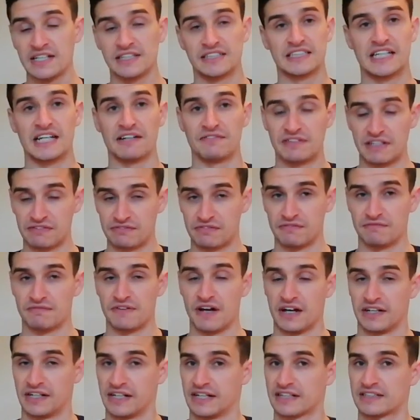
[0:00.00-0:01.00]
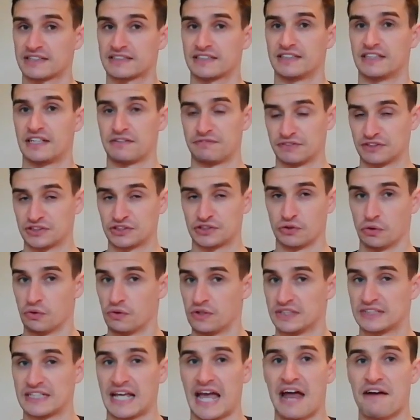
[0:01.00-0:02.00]
to give different verdicts and different
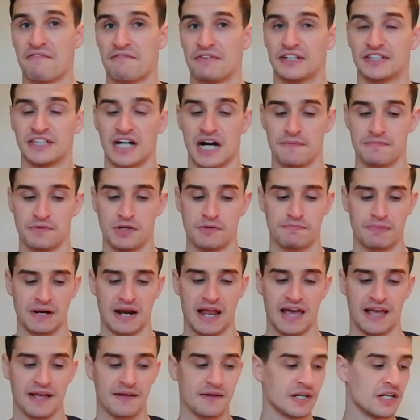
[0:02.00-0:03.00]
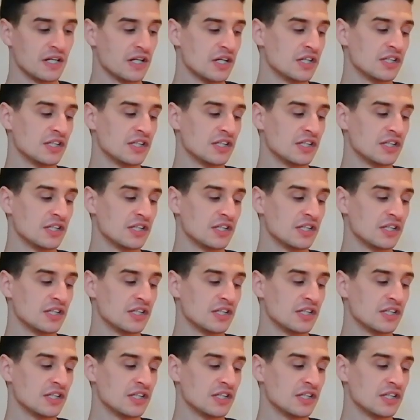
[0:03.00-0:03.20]
stories every time you play.